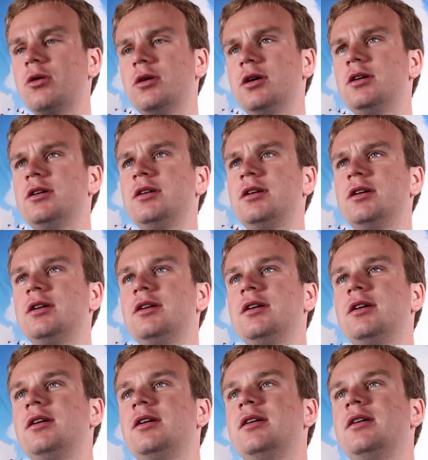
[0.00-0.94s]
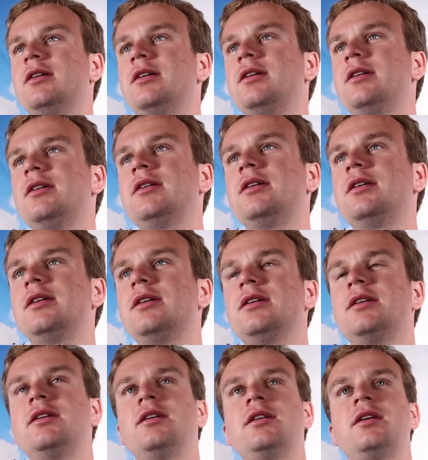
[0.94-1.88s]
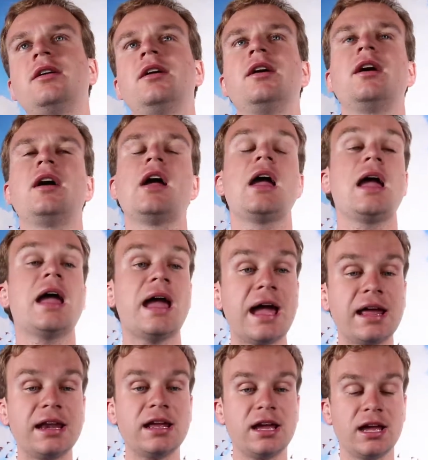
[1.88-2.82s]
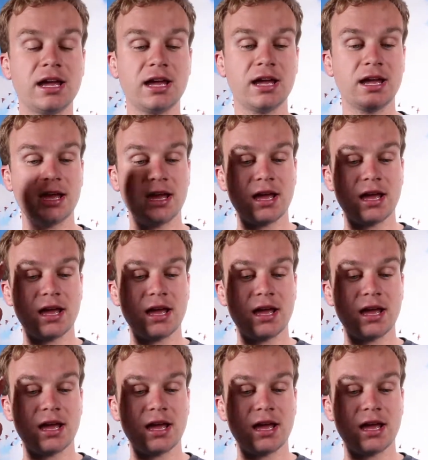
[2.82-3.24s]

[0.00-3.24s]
Well, it could be any question. Watch out.